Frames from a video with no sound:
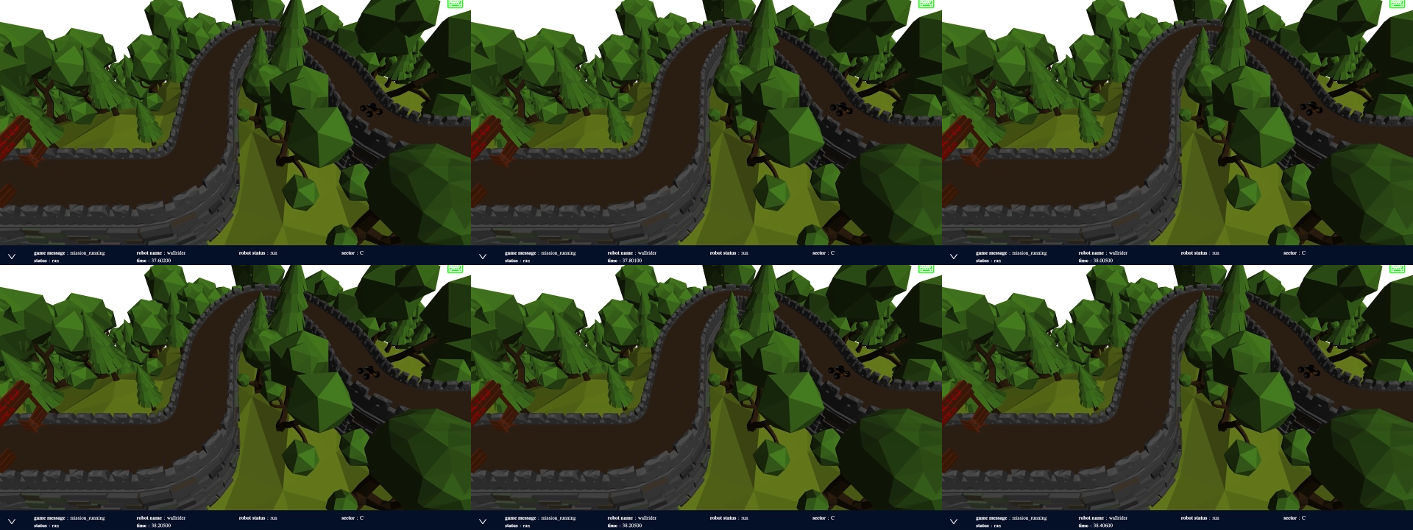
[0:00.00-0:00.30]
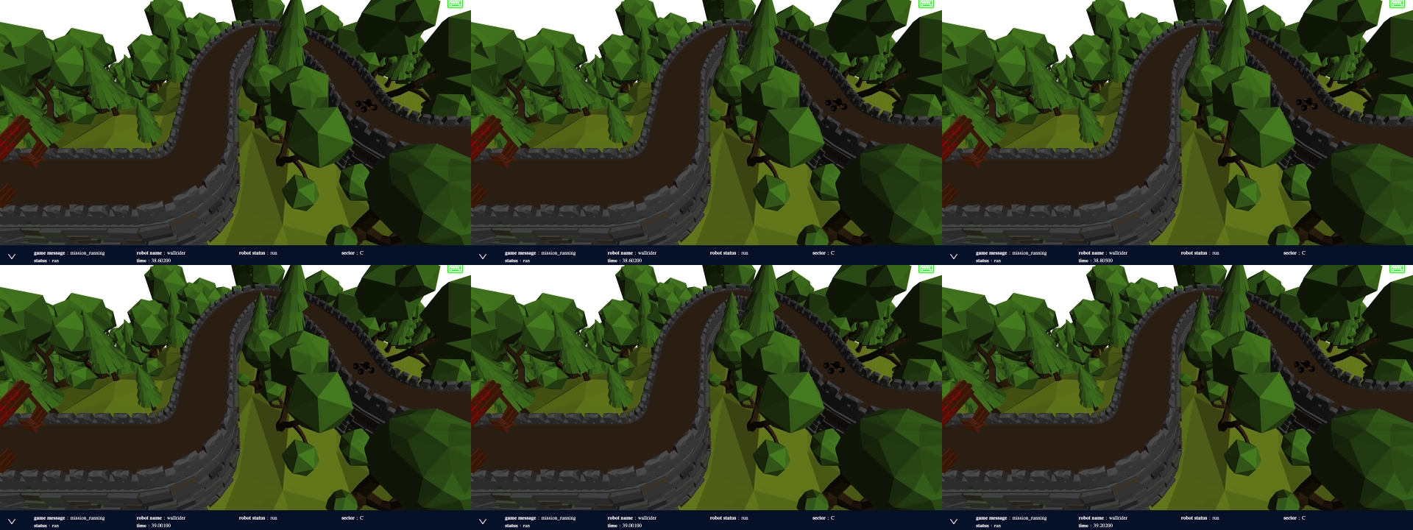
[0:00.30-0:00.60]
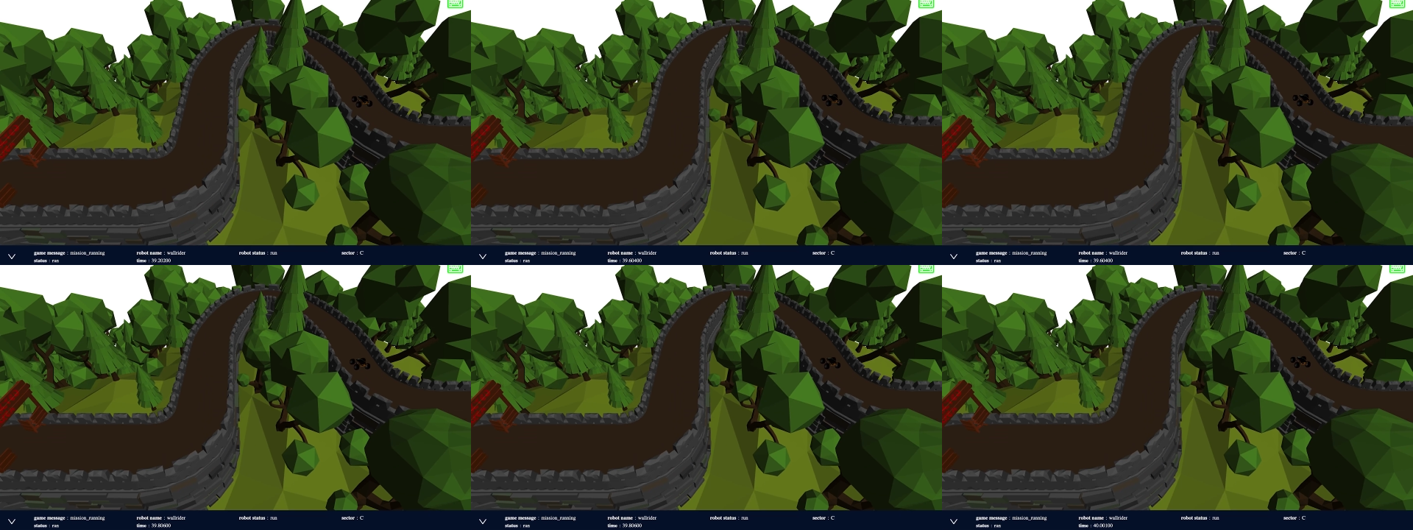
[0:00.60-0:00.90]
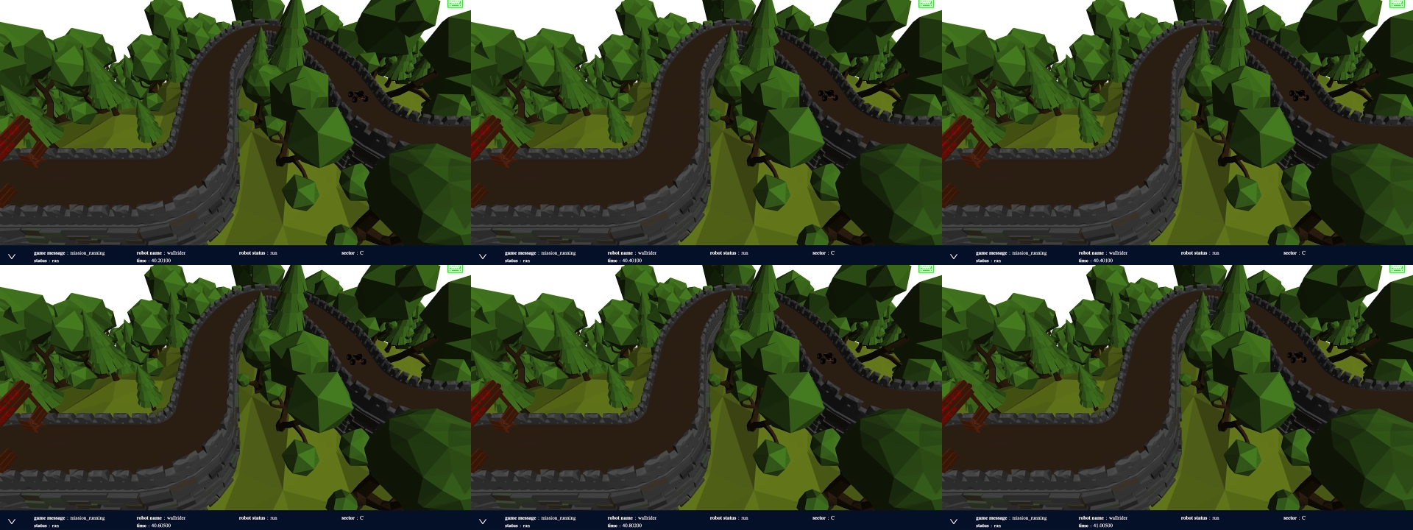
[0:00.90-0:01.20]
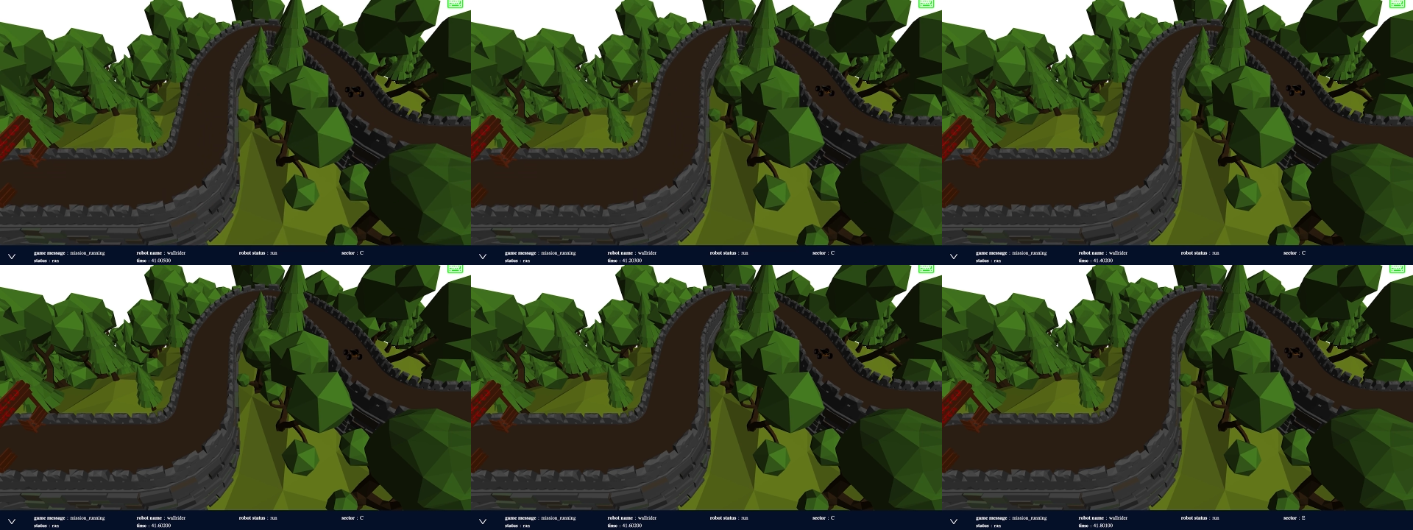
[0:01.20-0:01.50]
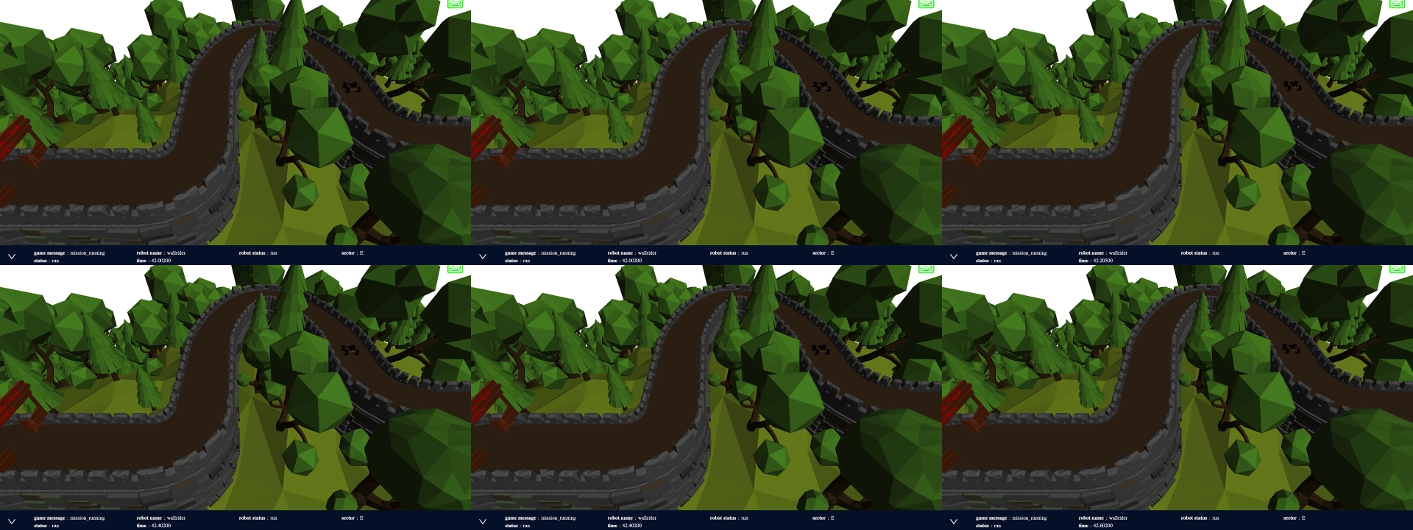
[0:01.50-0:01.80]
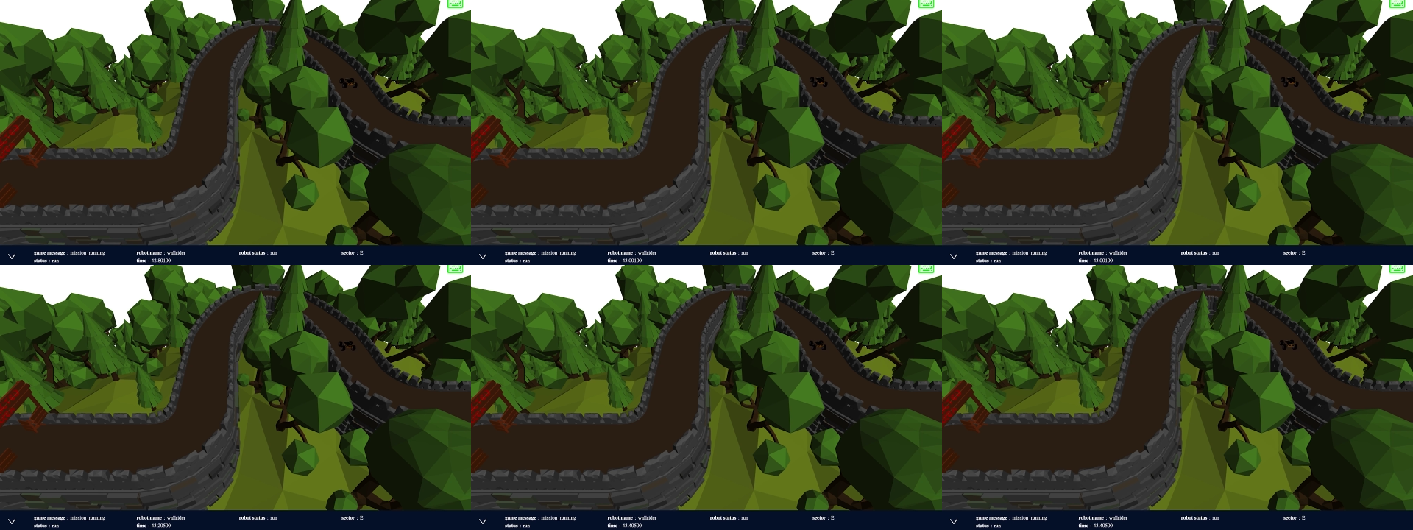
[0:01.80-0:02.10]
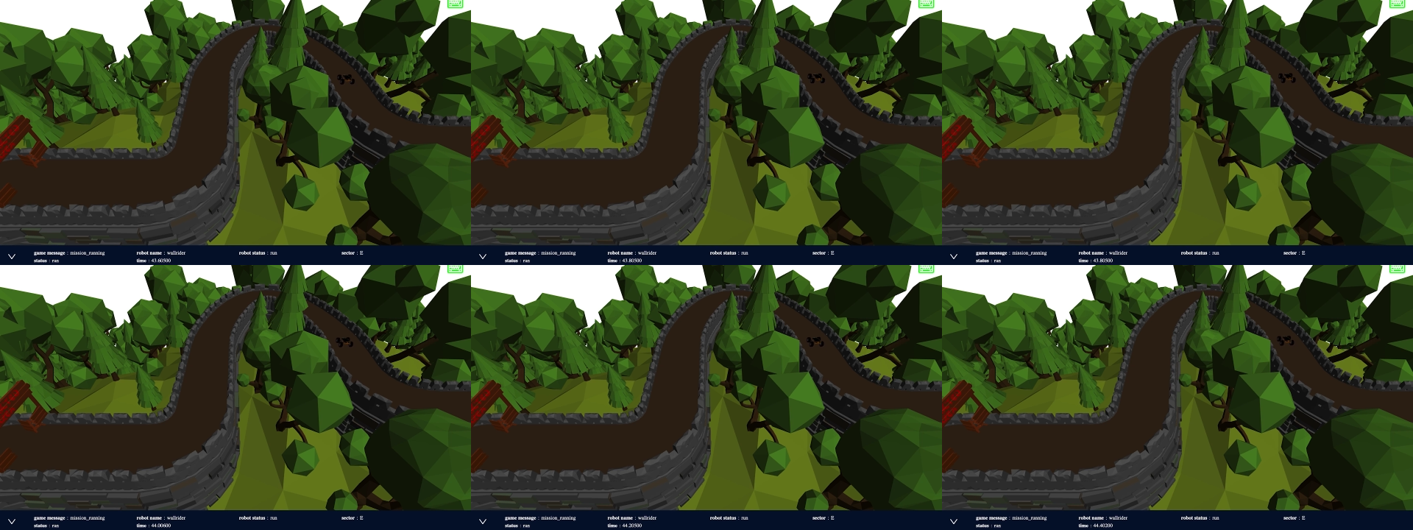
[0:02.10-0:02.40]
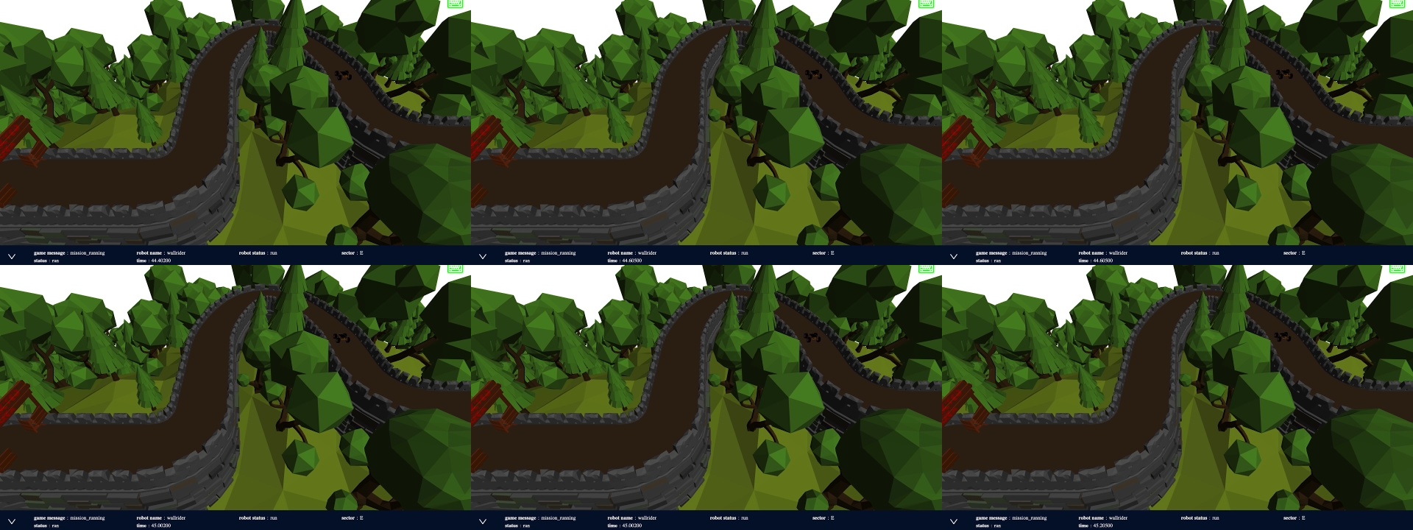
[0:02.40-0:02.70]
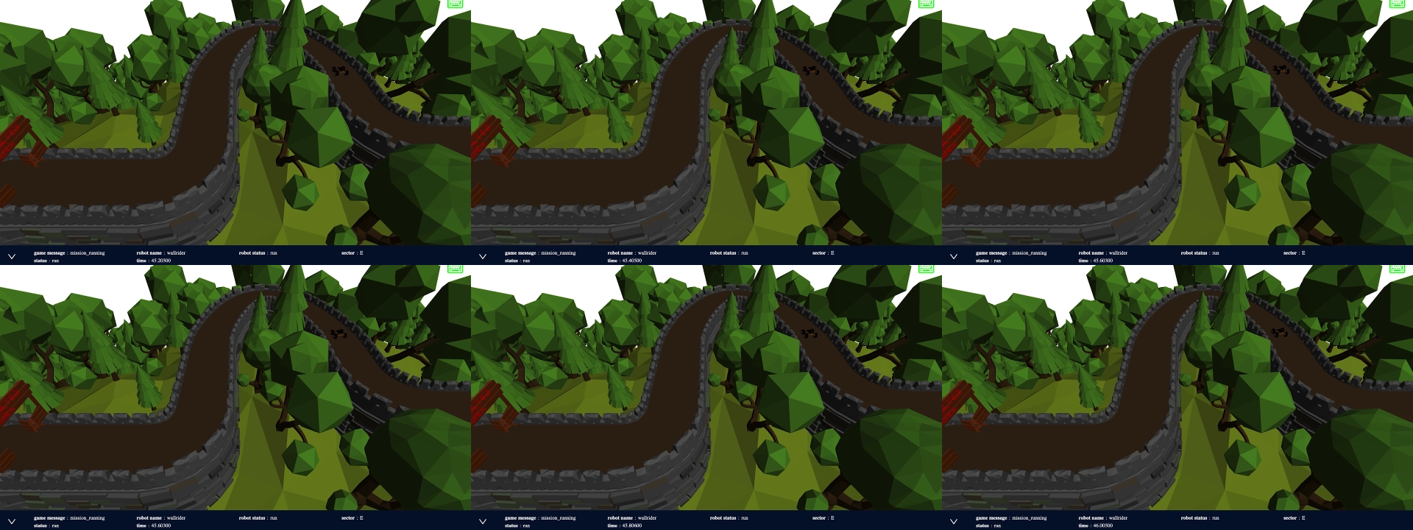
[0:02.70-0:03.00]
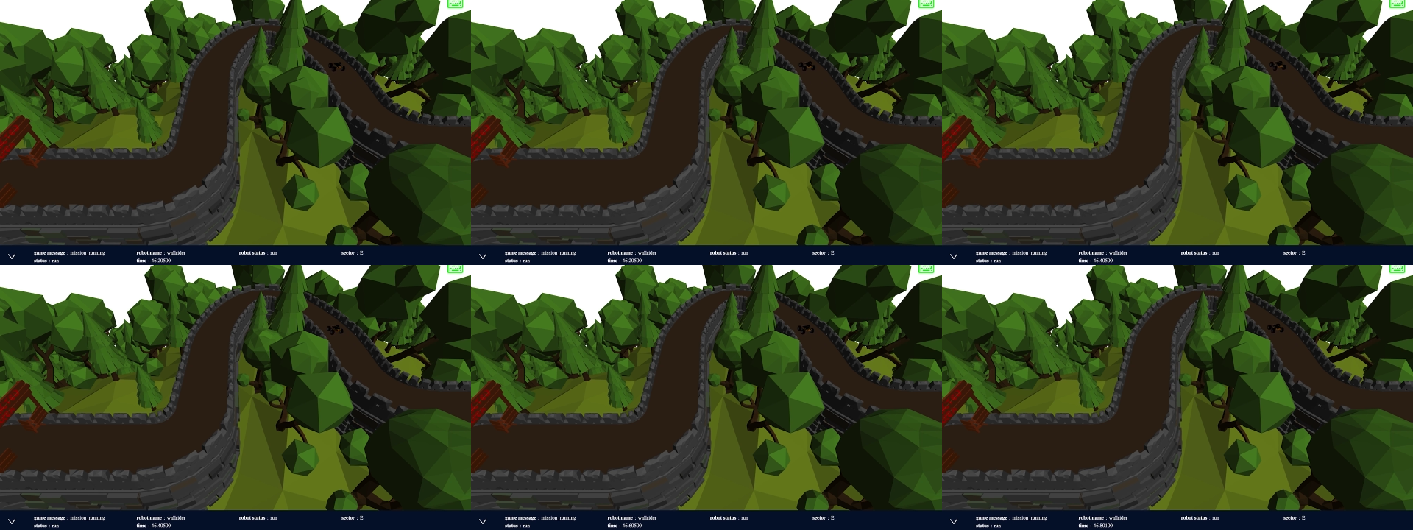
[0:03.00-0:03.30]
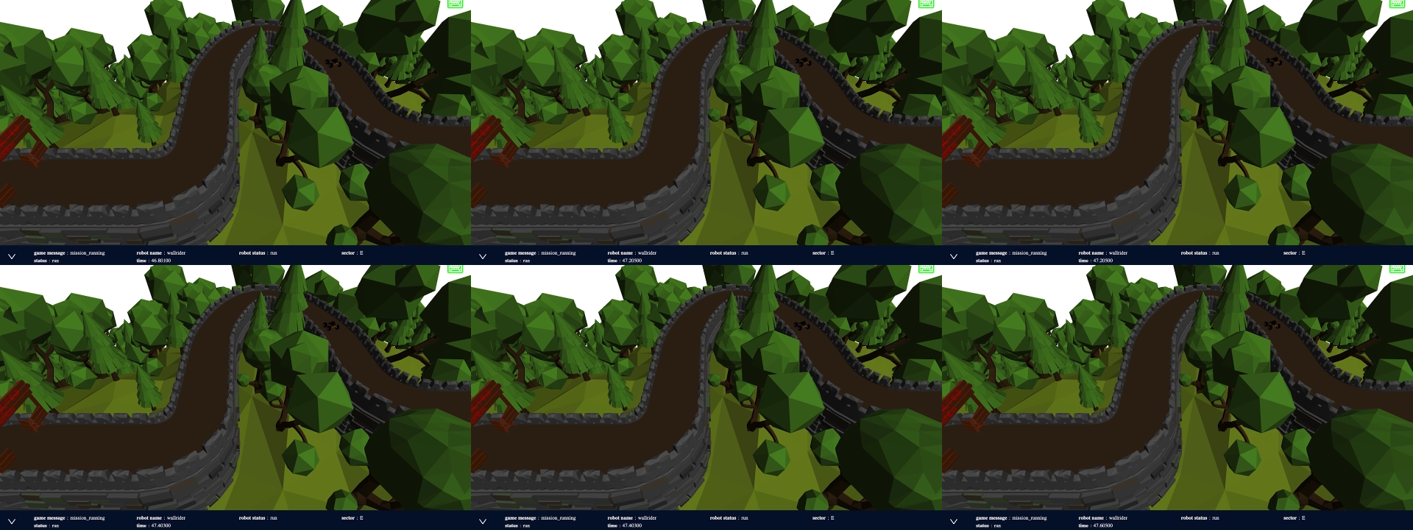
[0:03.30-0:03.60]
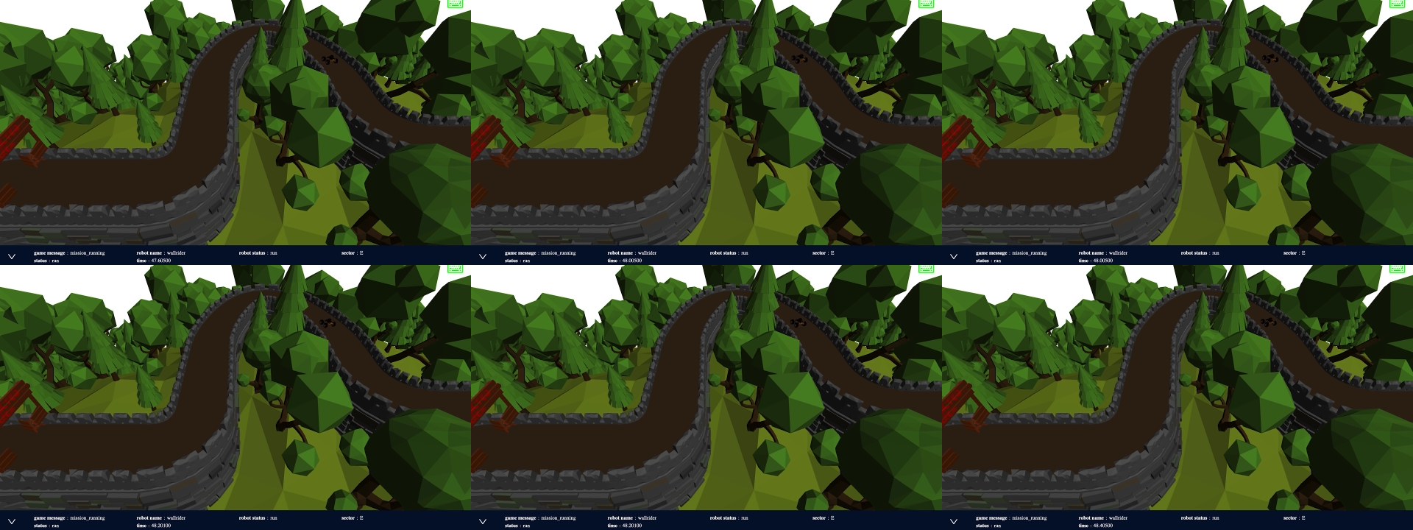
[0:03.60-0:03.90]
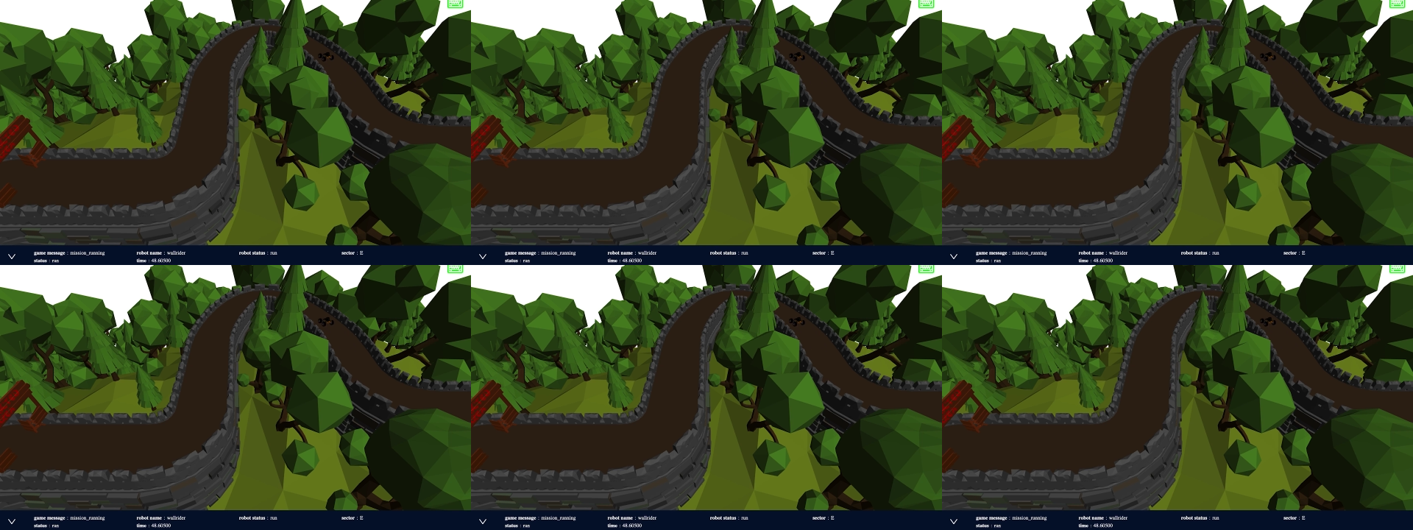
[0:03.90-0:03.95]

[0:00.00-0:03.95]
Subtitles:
(no speaker visible)